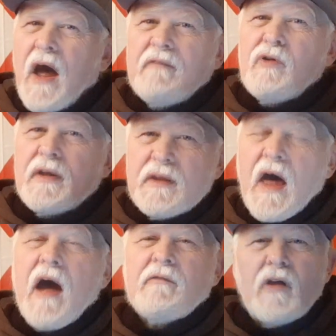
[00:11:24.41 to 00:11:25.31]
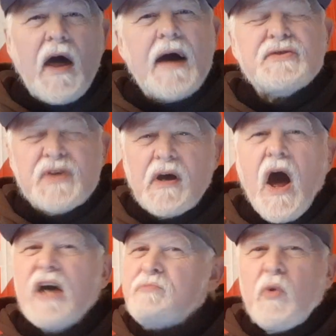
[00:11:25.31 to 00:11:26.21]
I've written the everlasting
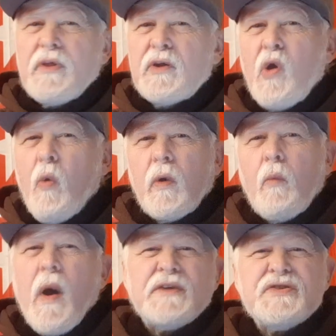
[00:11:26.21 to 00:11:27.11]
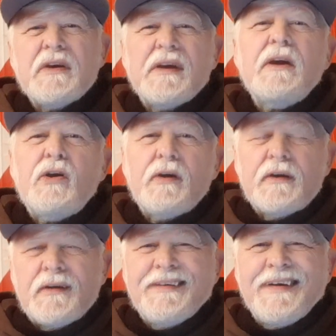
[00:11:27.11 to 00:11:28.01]
gospel that no one wants to hear it.